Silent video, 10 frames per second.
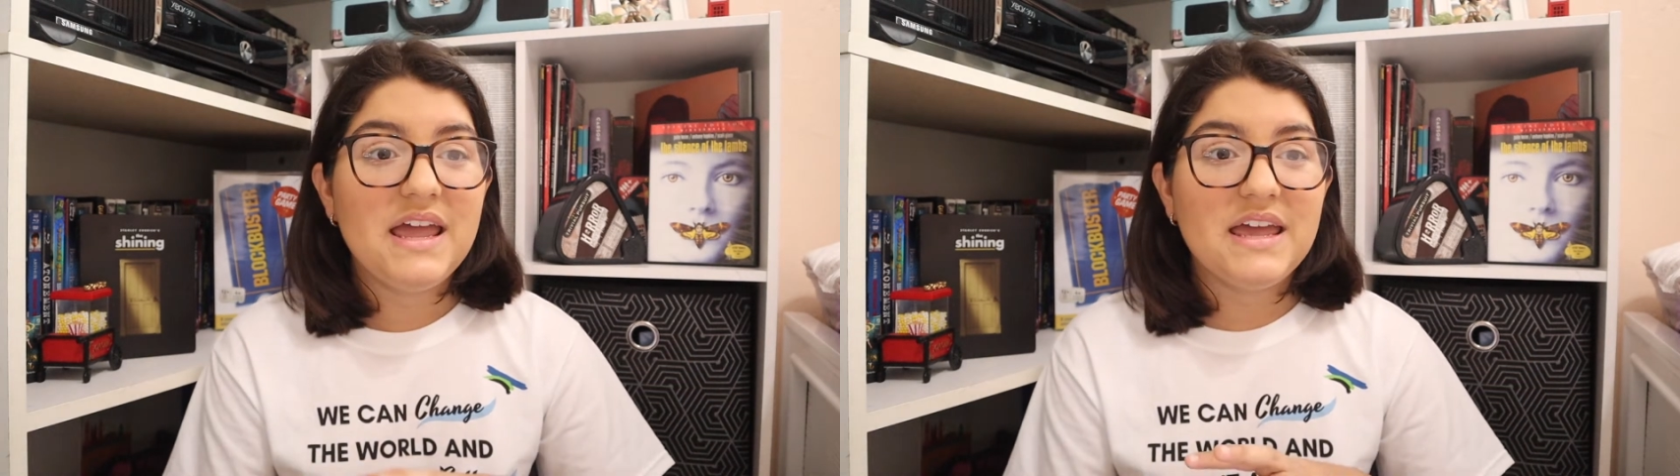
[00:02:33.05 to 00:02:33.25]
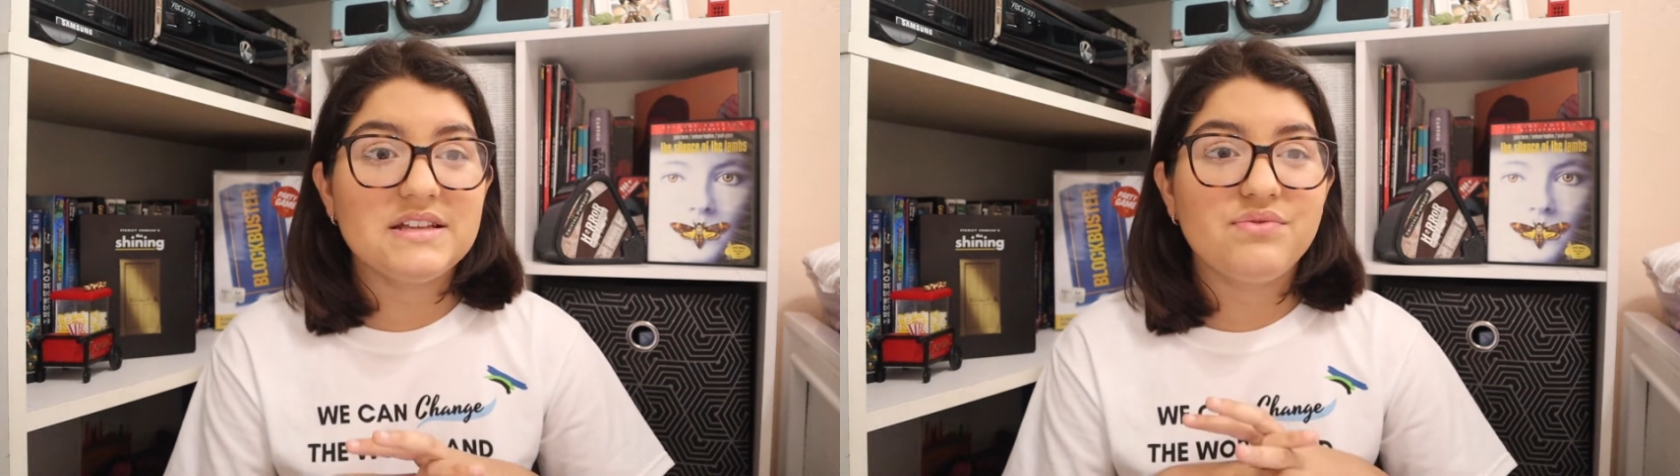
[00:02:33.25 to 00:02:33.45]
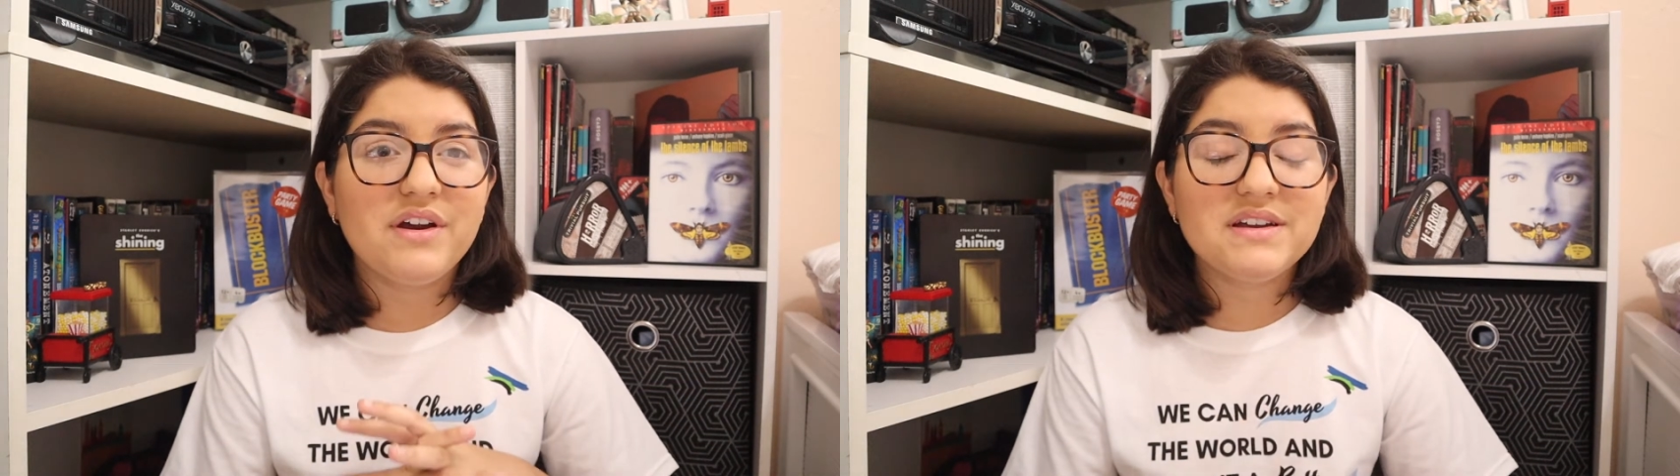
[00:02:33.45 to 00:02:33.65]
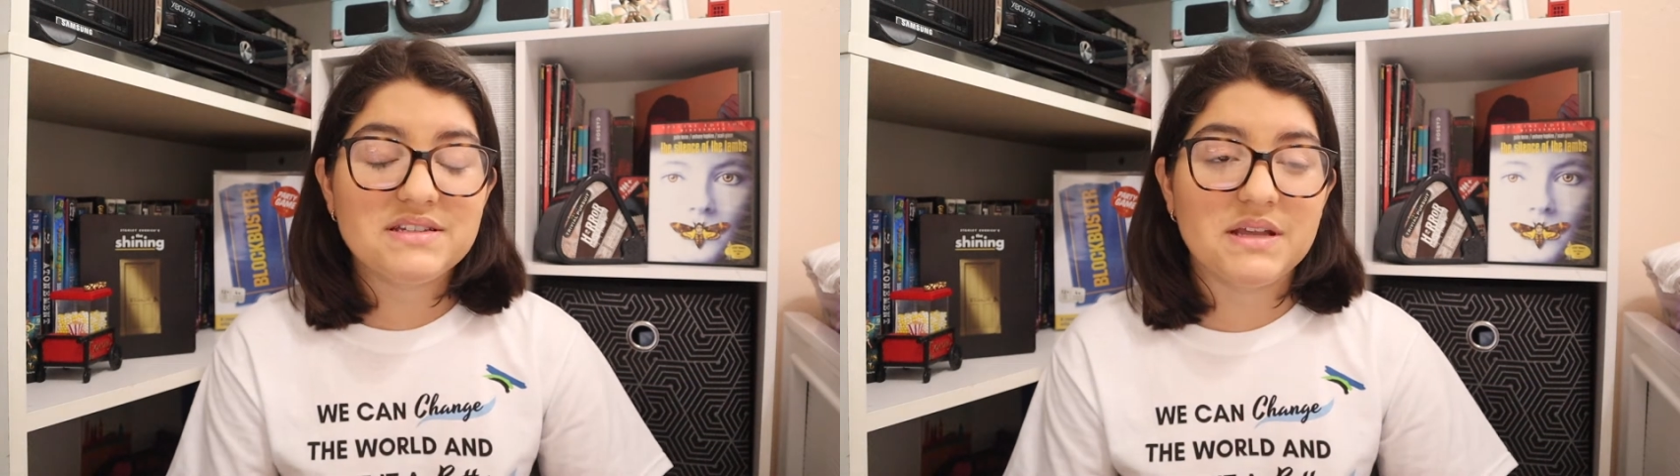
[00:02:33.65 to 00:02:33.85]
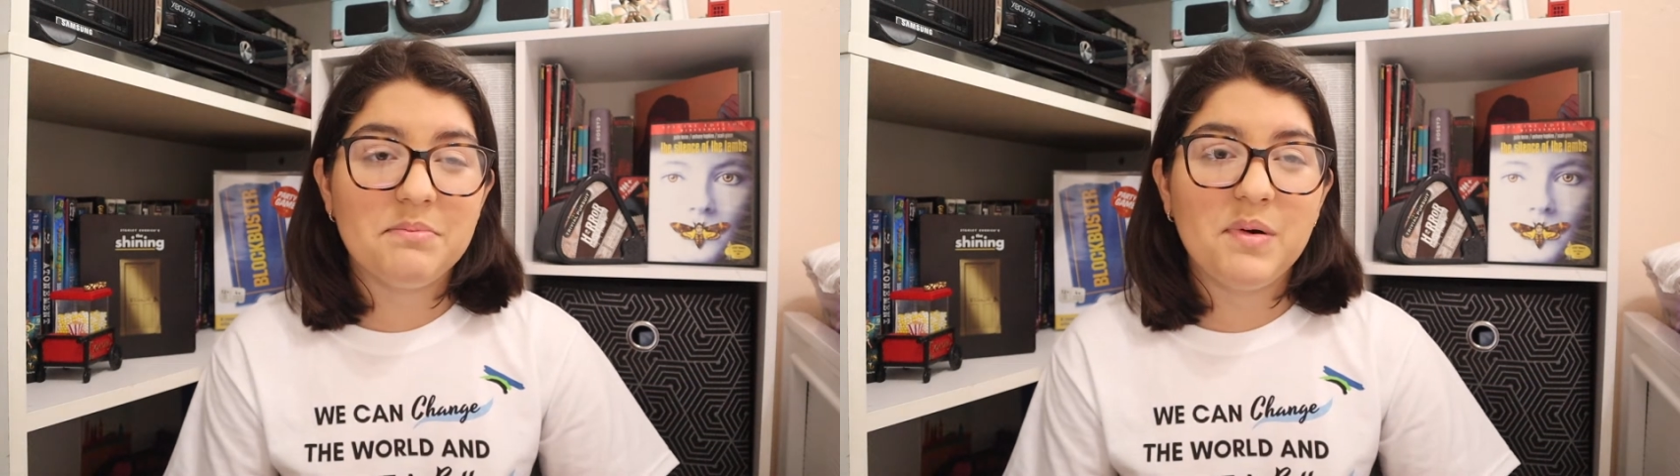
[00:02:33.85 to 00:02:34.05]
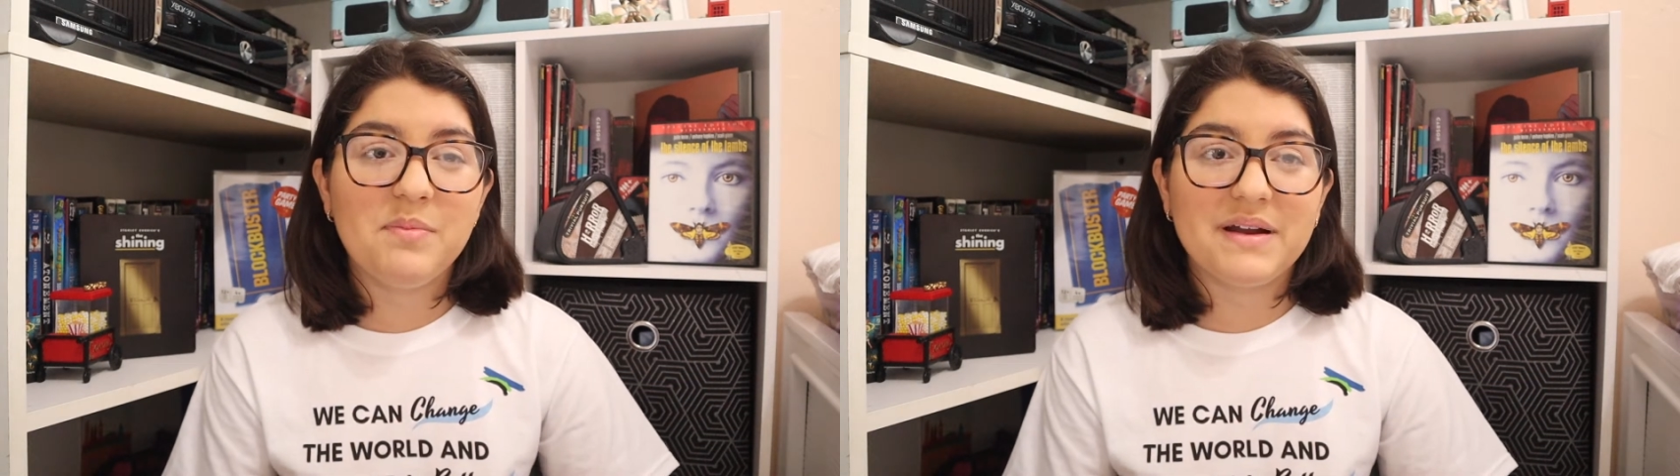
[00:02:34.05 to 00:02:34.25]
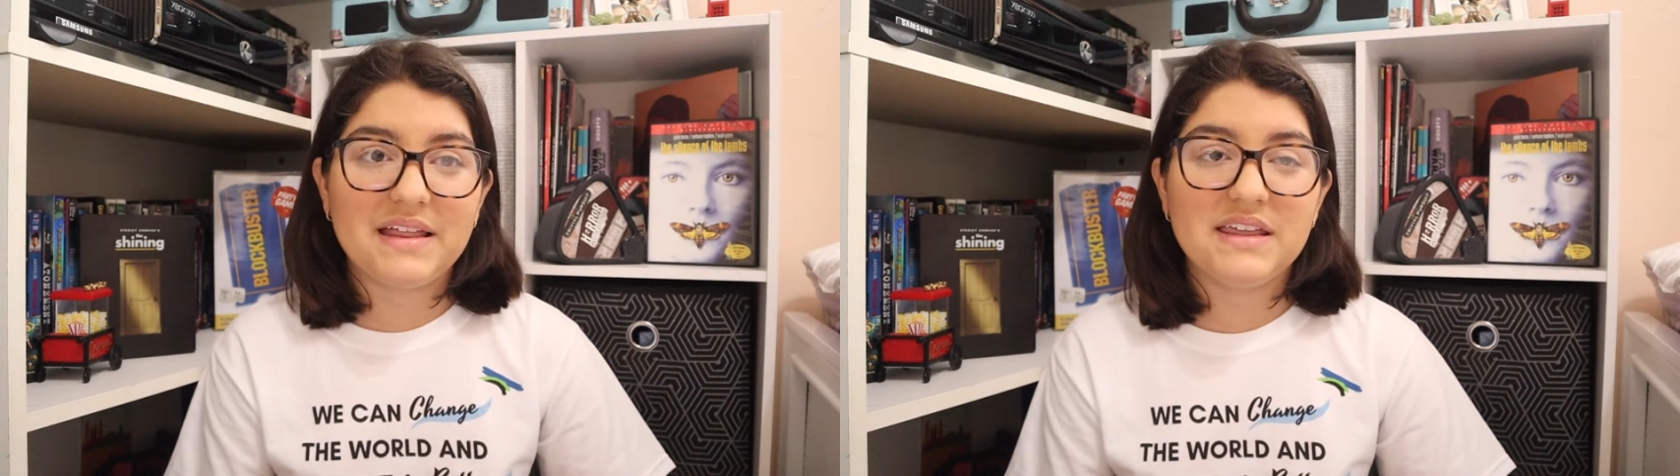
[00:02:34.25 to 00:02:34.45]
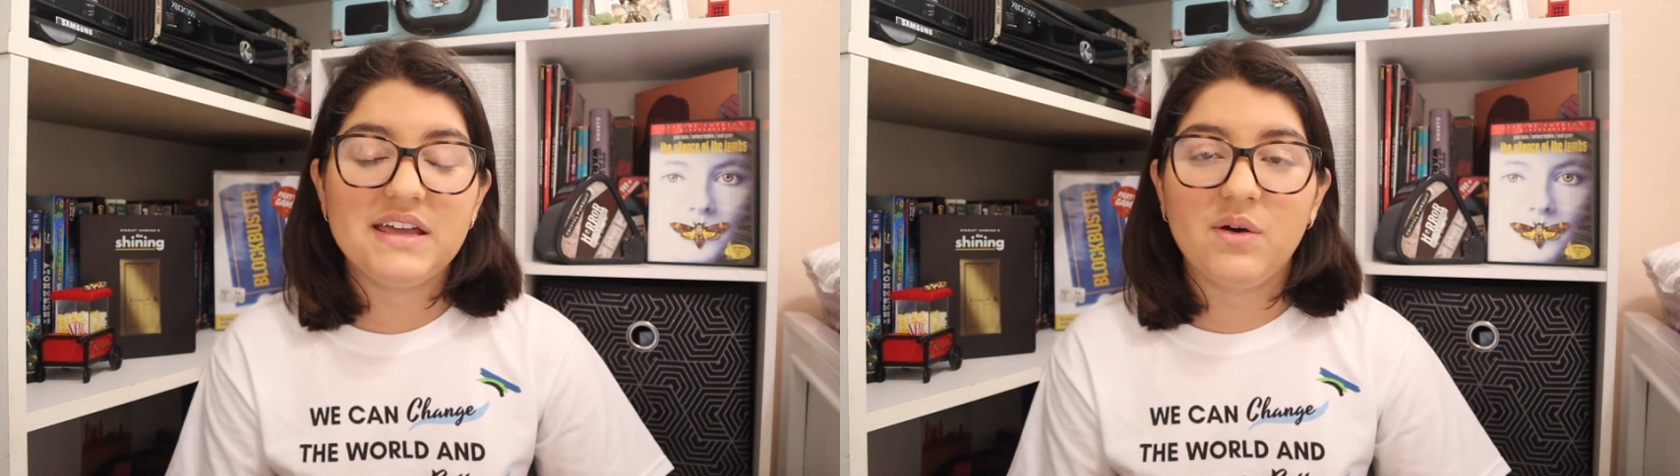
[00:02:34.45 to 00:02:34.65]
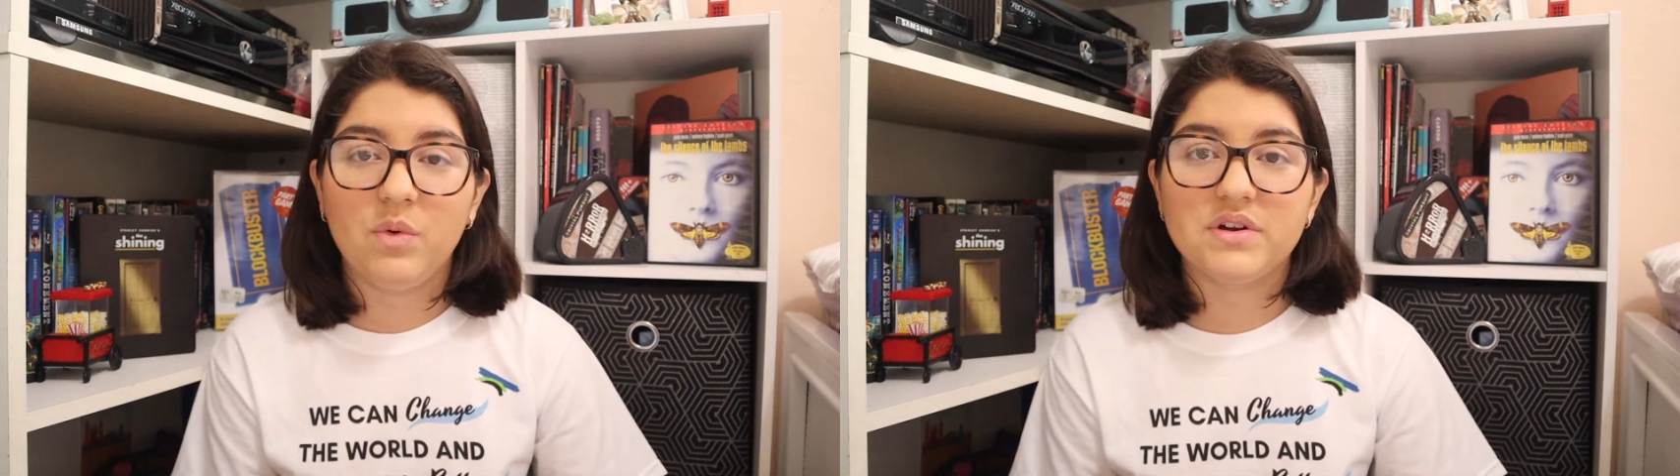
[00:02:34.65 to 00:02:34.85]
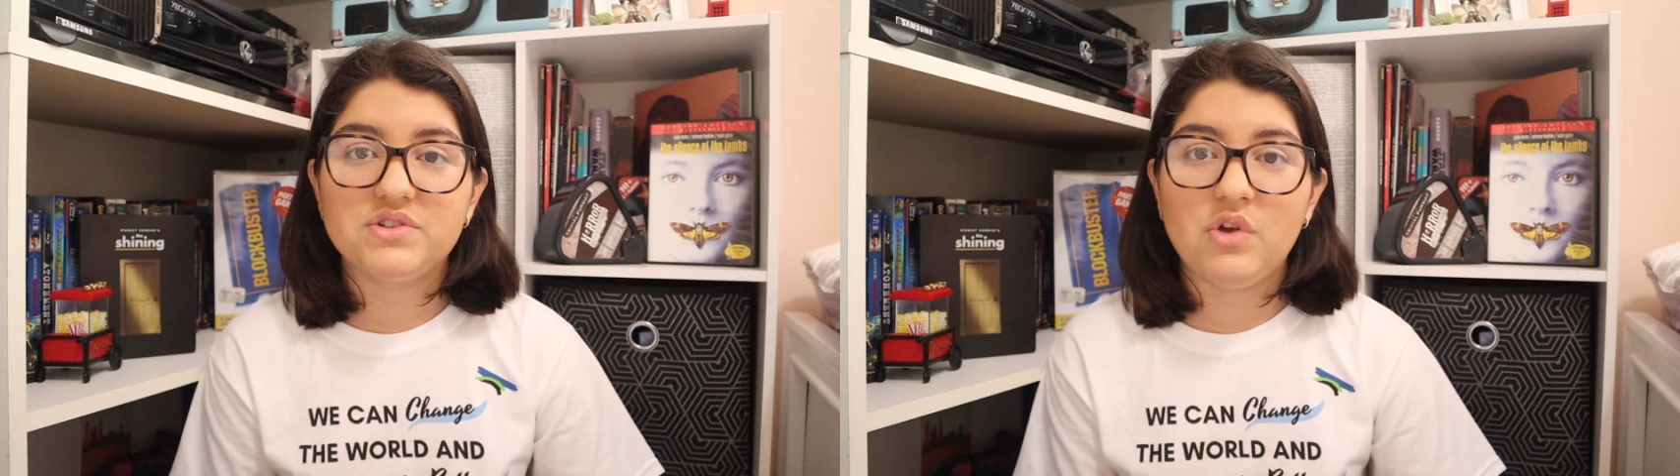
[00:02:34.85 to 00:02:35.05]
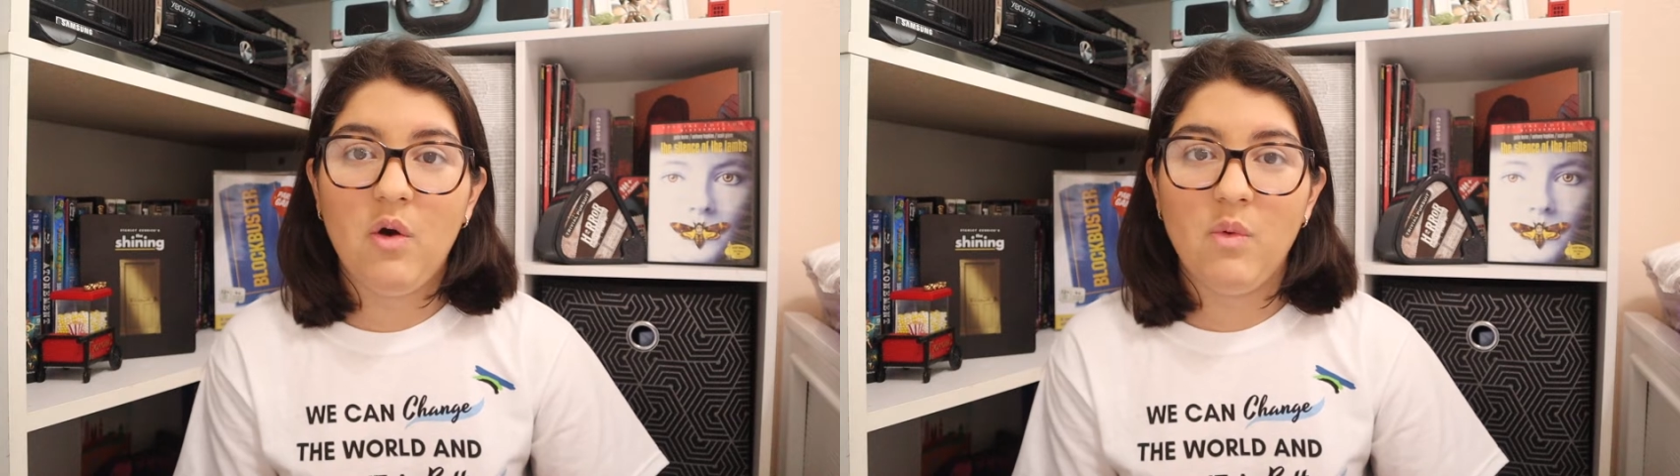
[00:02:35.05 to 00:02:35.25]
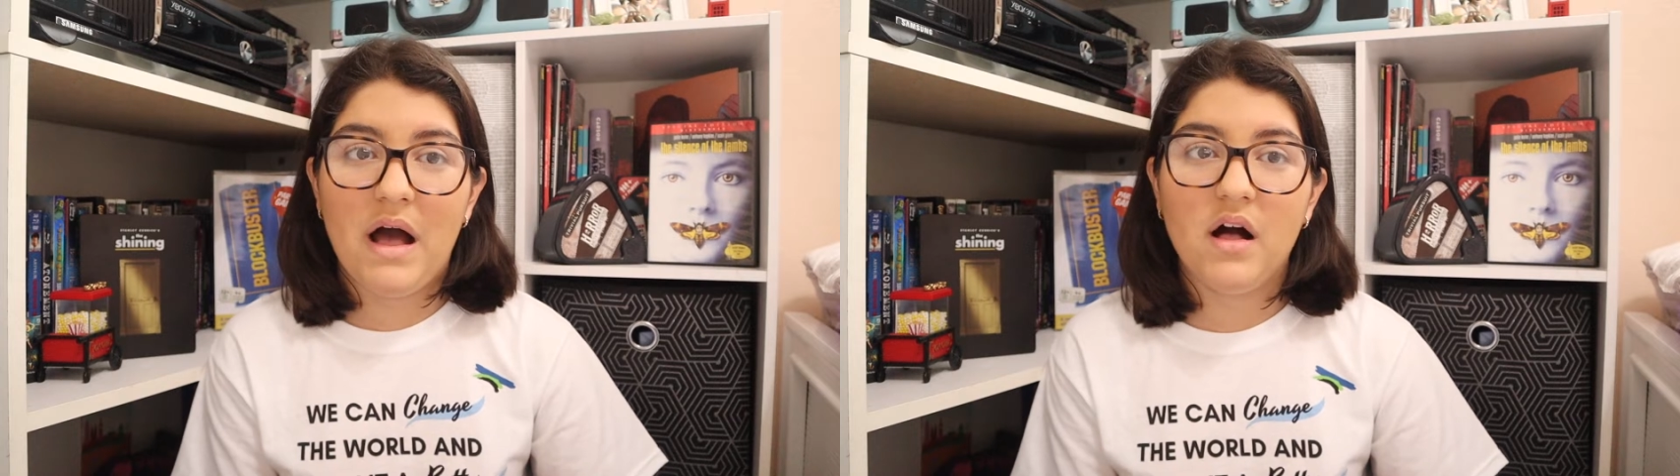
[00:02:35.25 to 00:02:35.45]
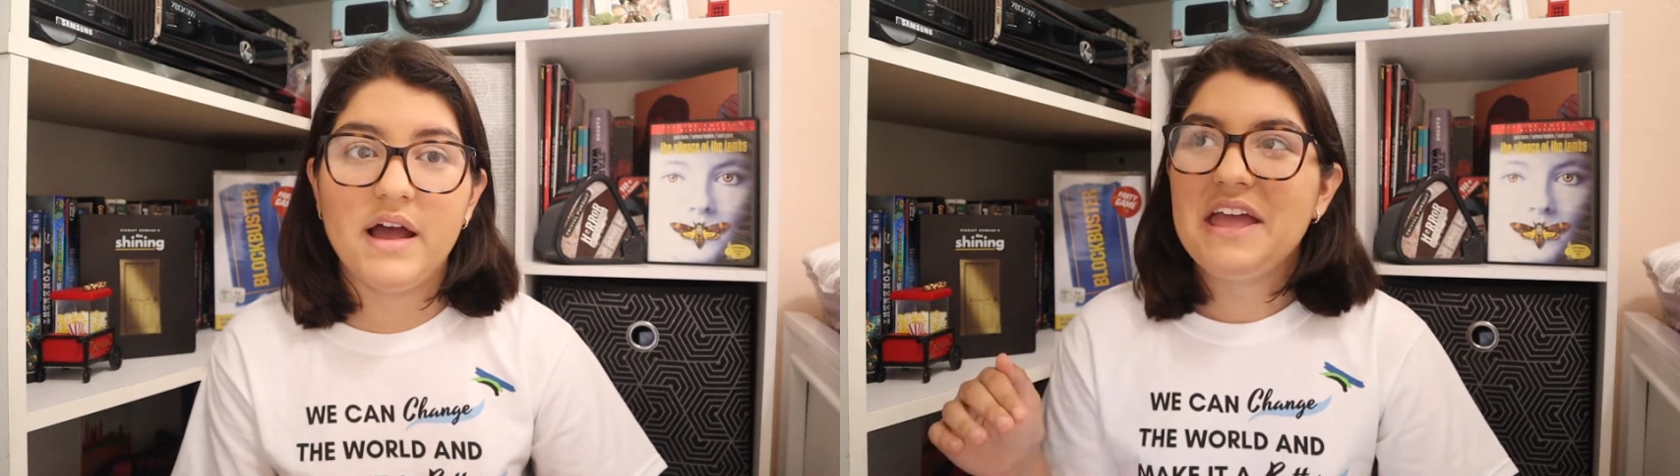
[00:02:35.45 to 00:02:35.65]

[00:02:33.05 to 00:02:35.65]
It's very simple, but I think it works so well.